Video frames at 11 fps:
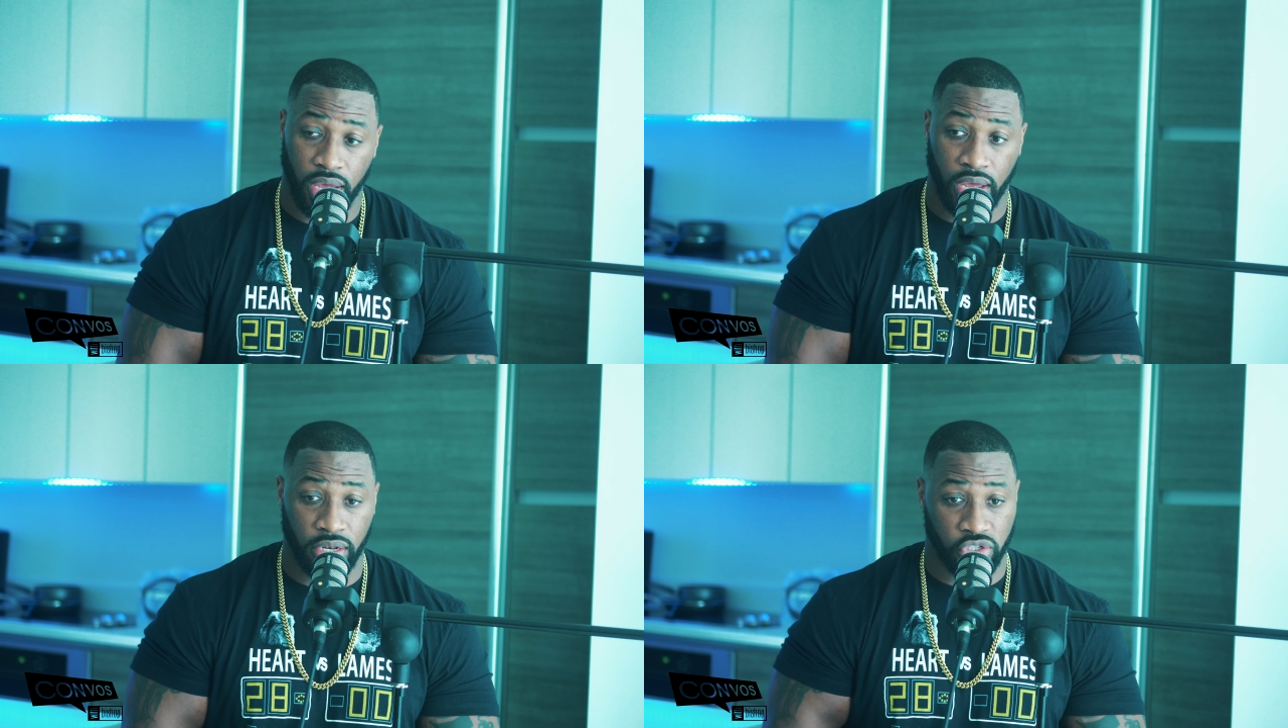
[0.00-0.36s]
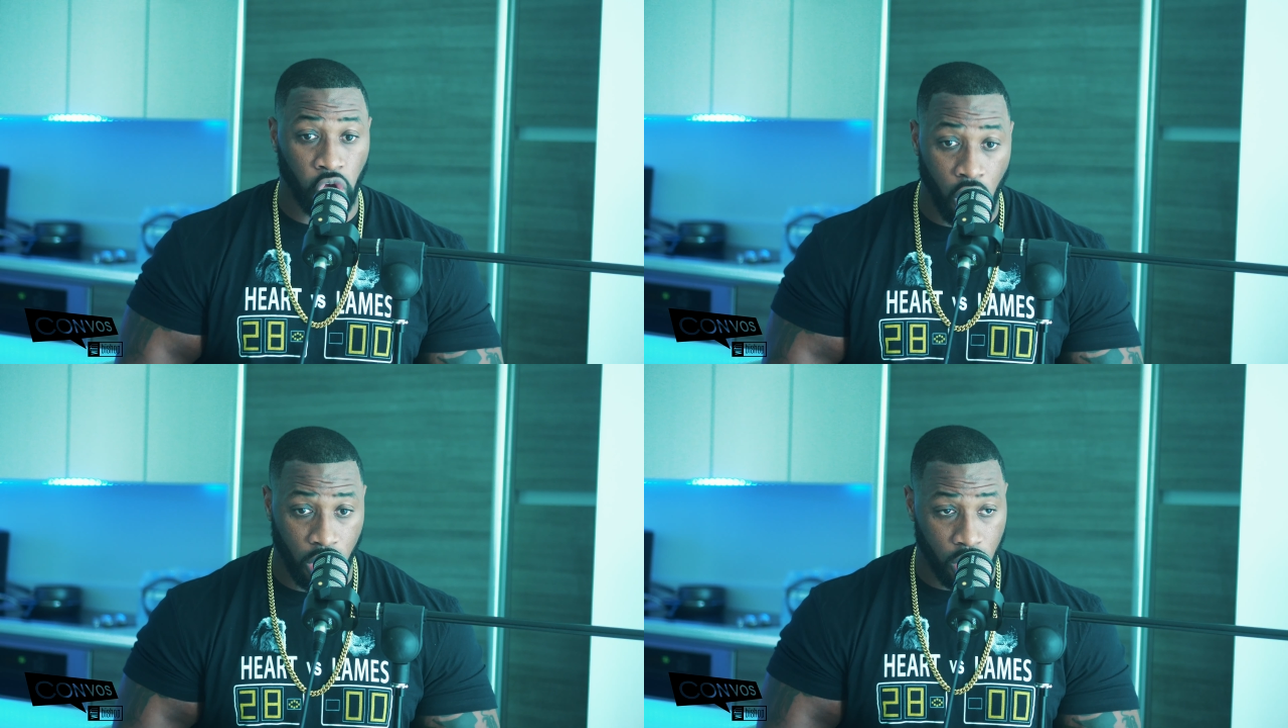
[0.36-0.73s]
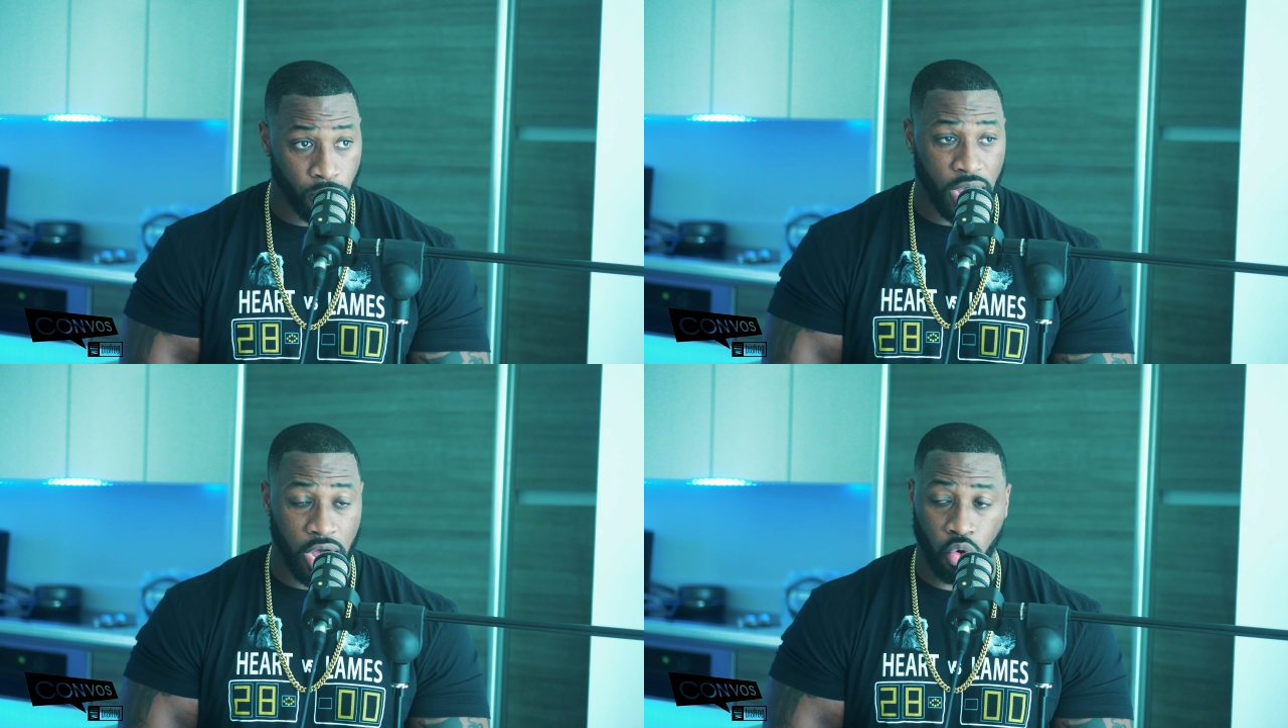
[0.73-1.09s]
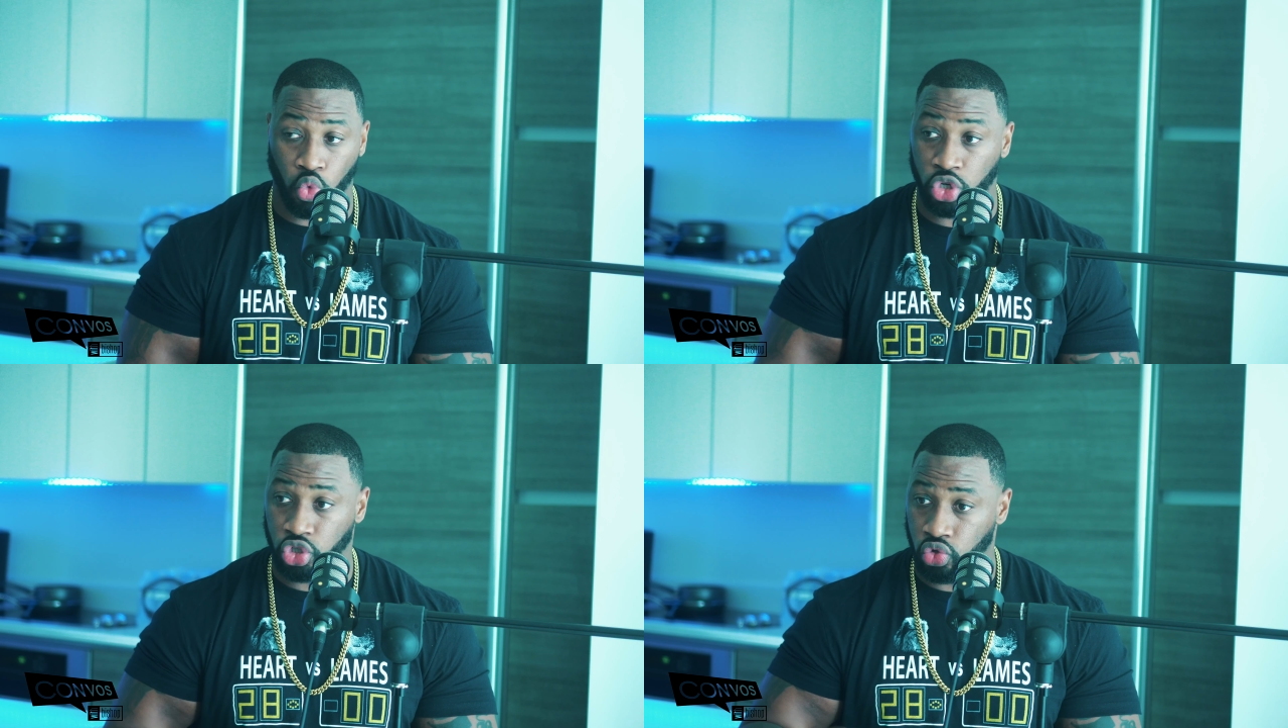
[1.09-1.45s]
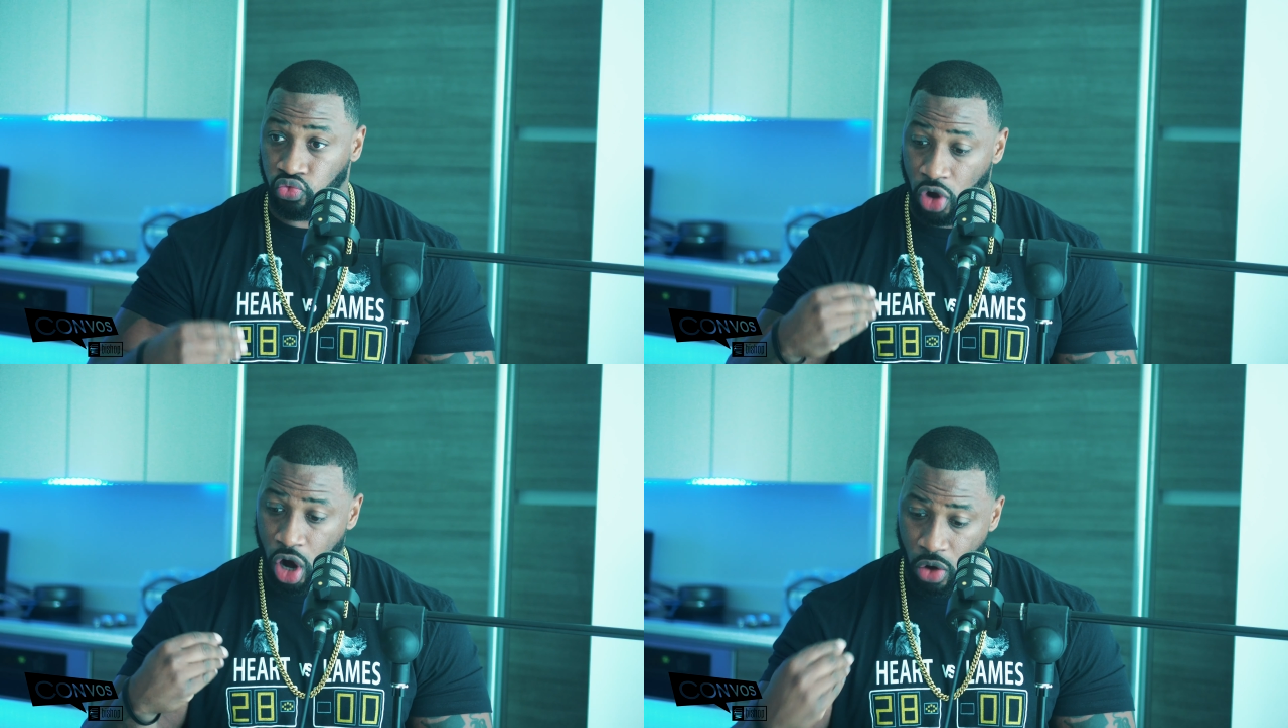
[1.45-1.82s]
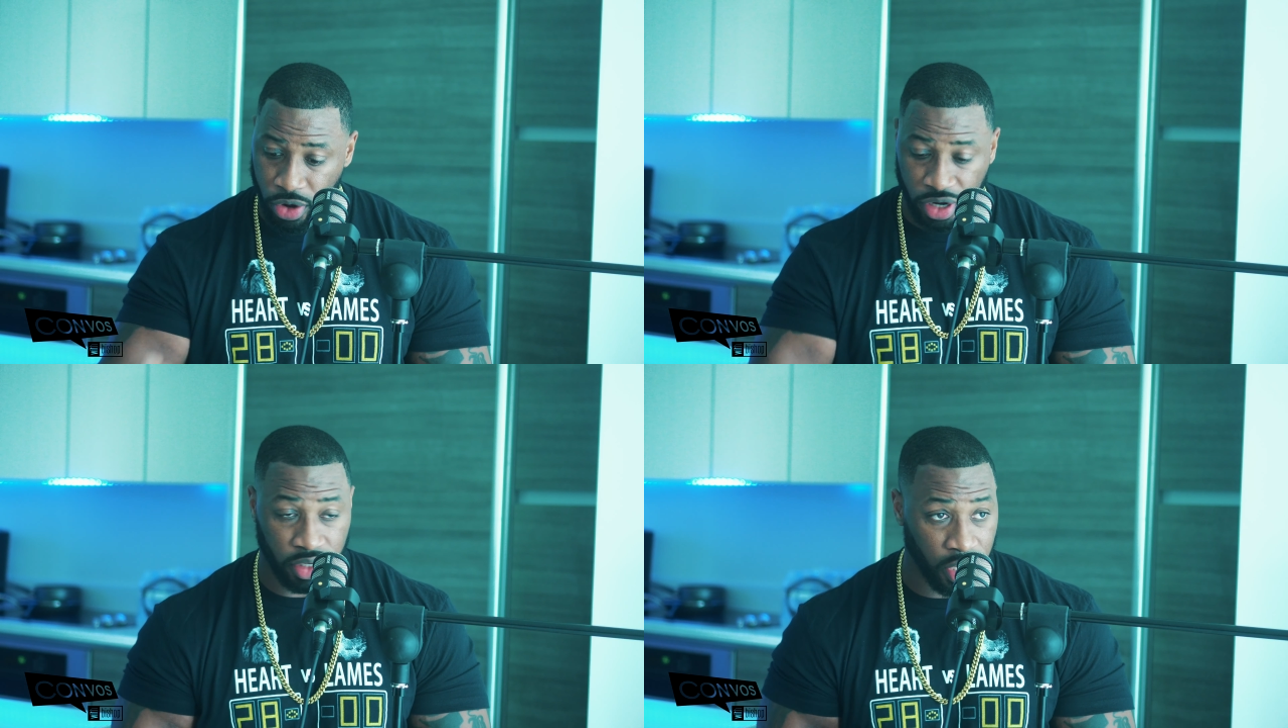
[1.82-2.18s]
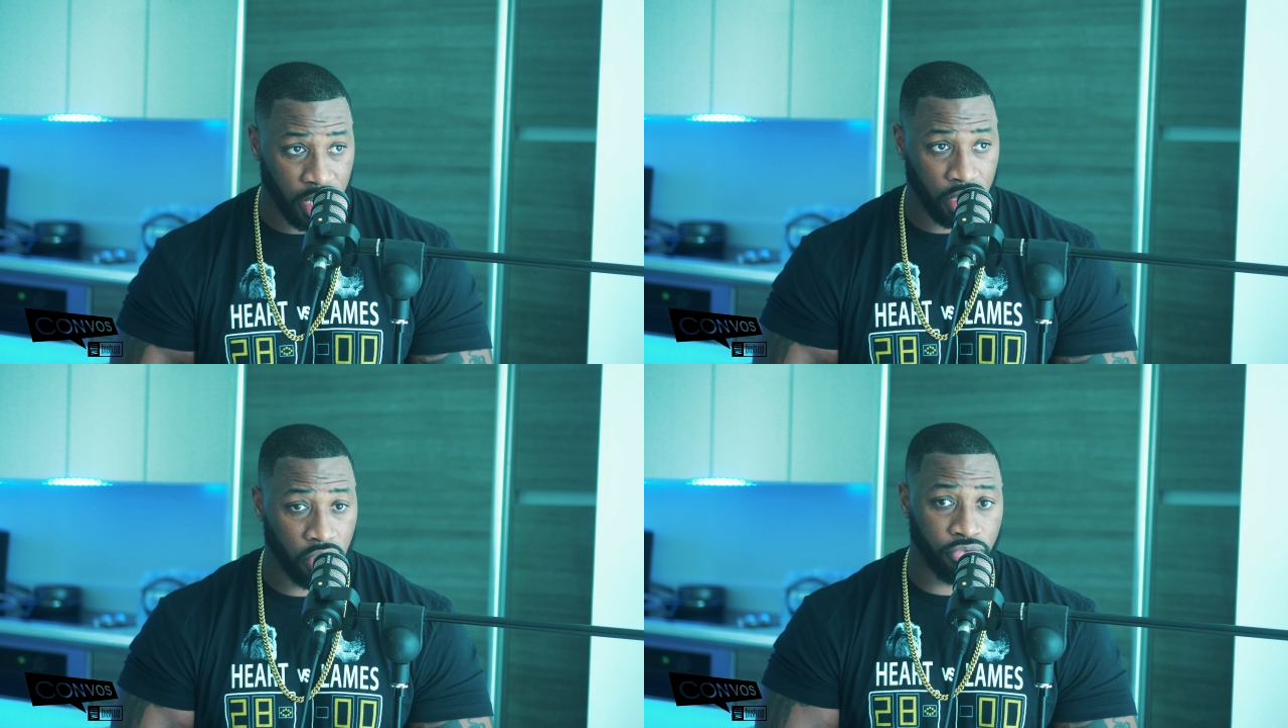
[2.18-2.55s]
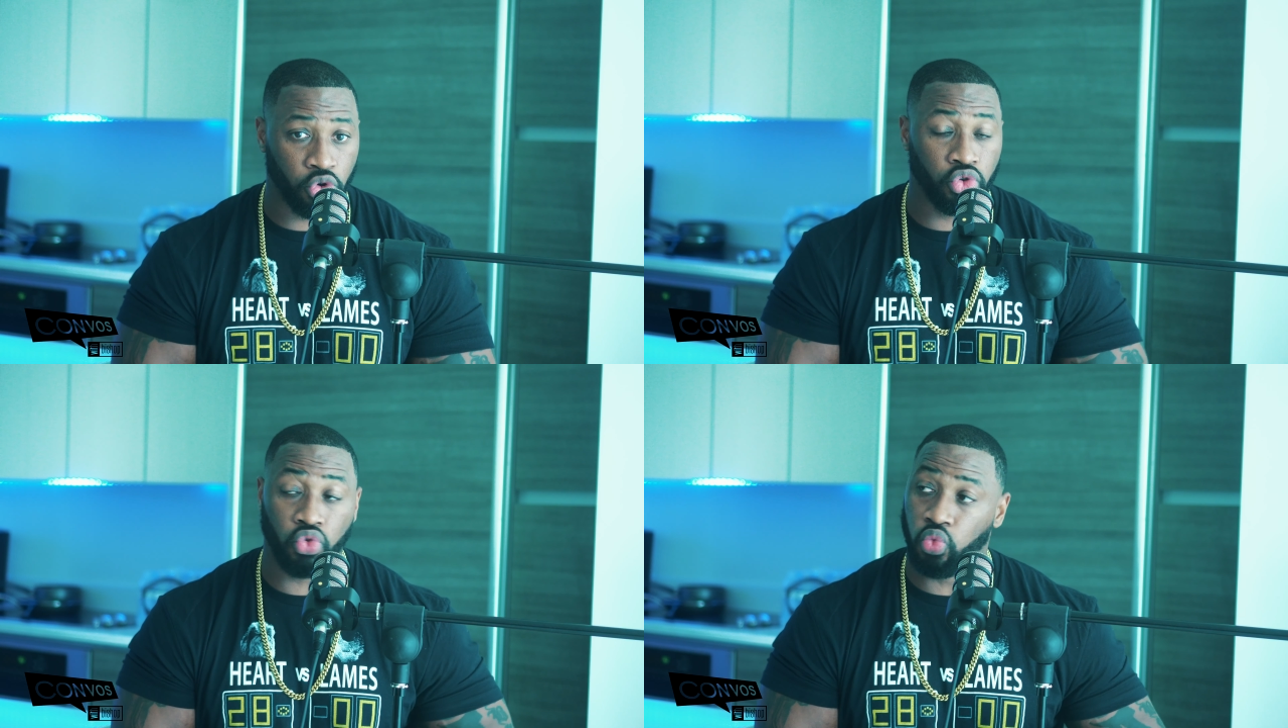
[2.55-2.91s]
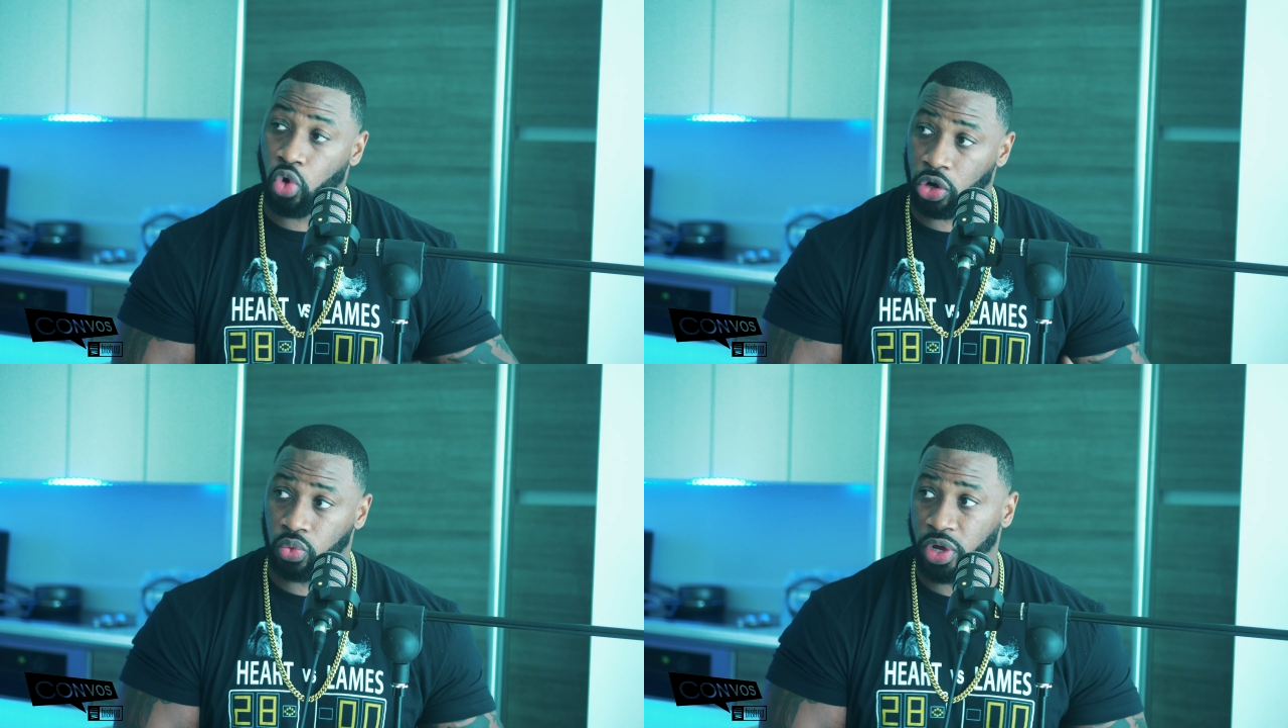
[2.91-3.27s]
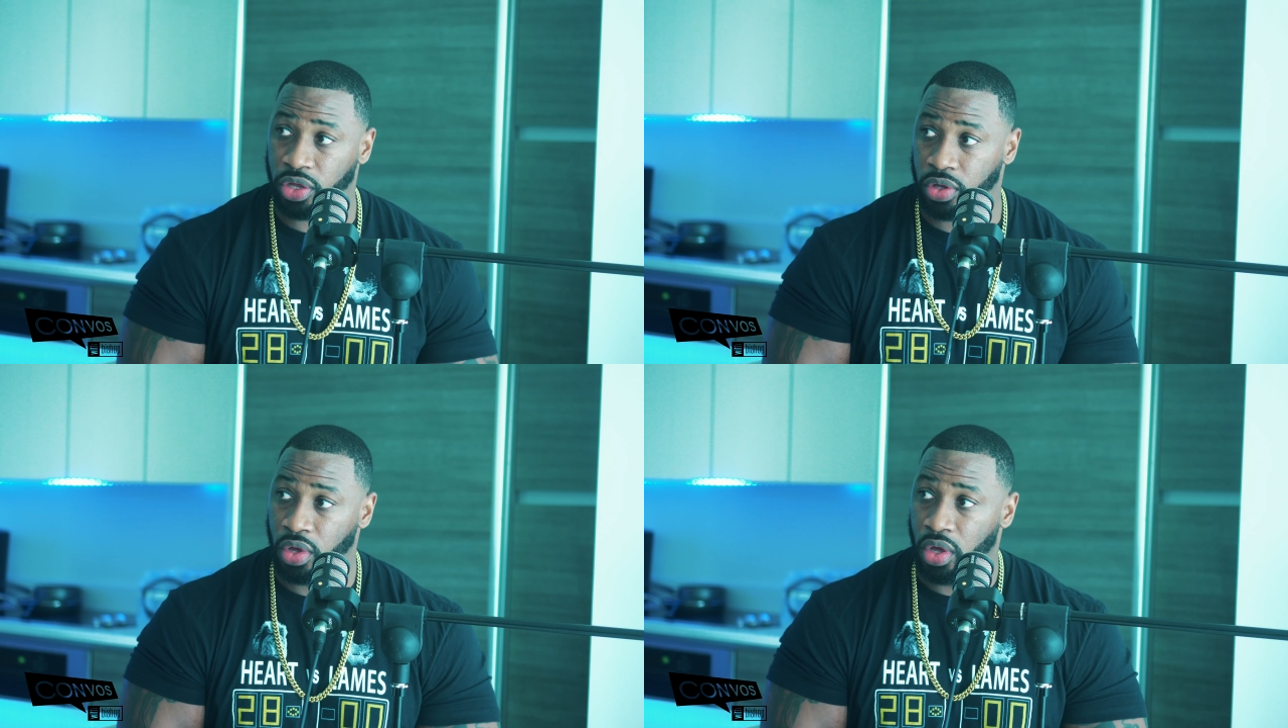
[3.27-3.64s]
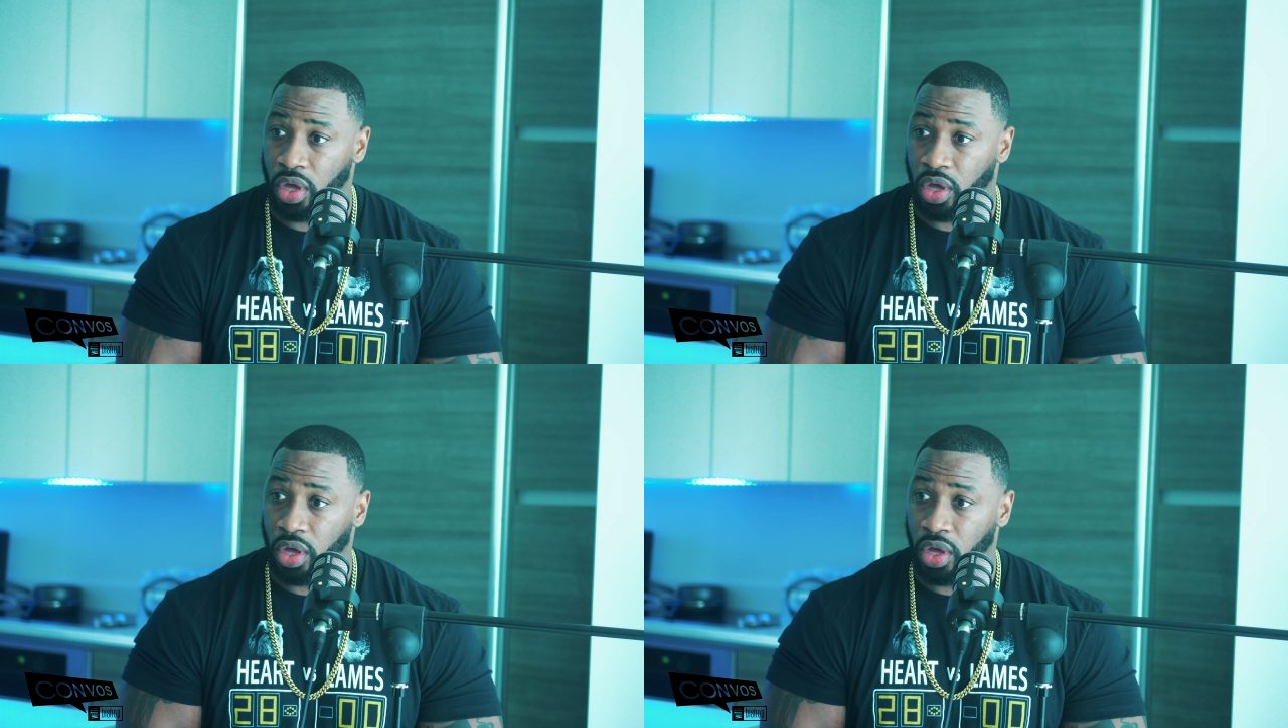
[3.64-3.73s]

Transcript: and talk about what you've already done of who you worked with